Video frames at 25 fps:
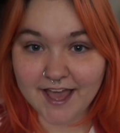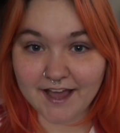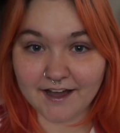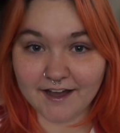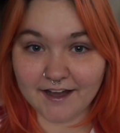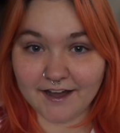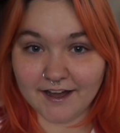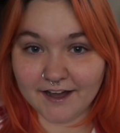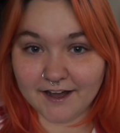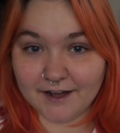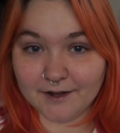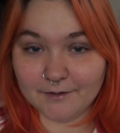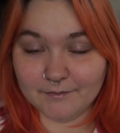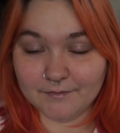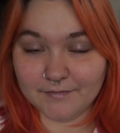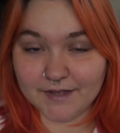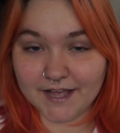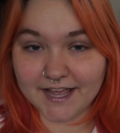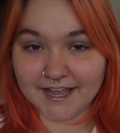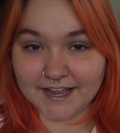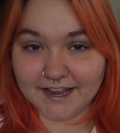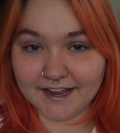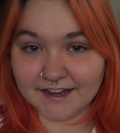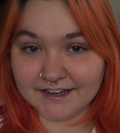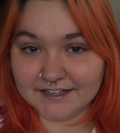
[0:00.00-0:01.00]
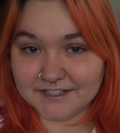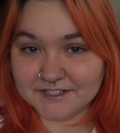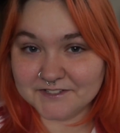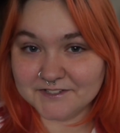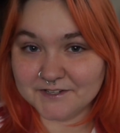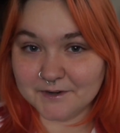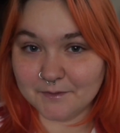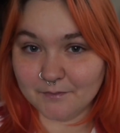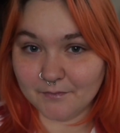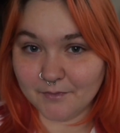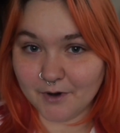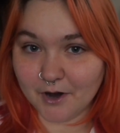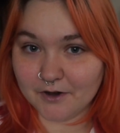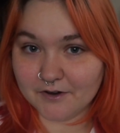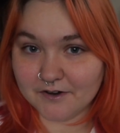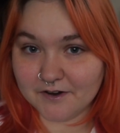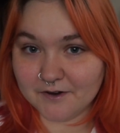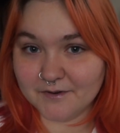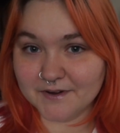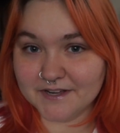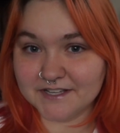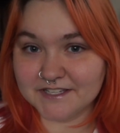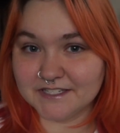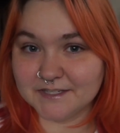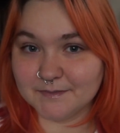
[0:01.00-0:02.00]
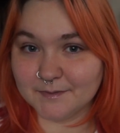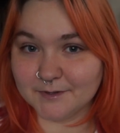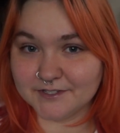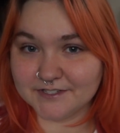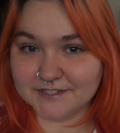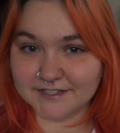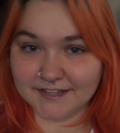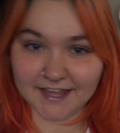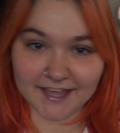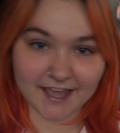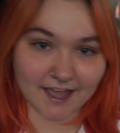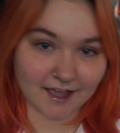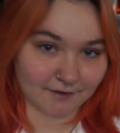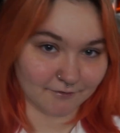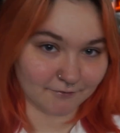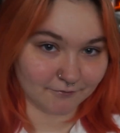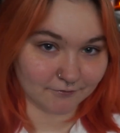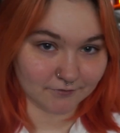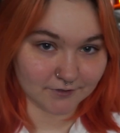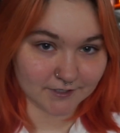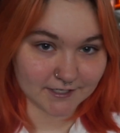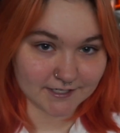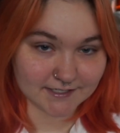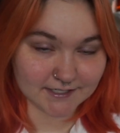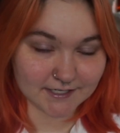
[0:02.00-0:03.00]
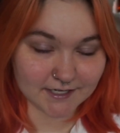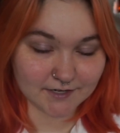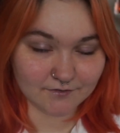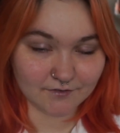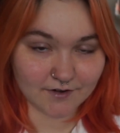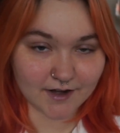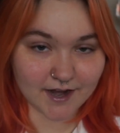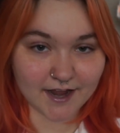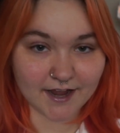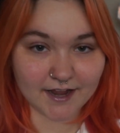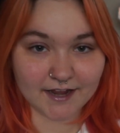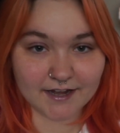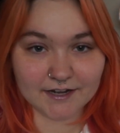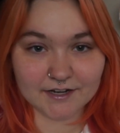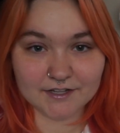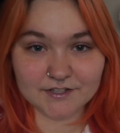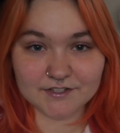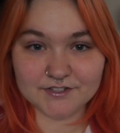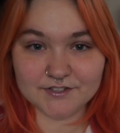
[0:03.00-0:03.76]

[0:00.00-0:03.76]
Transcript: um, and tomorrow it's supposed to like have freezing rain.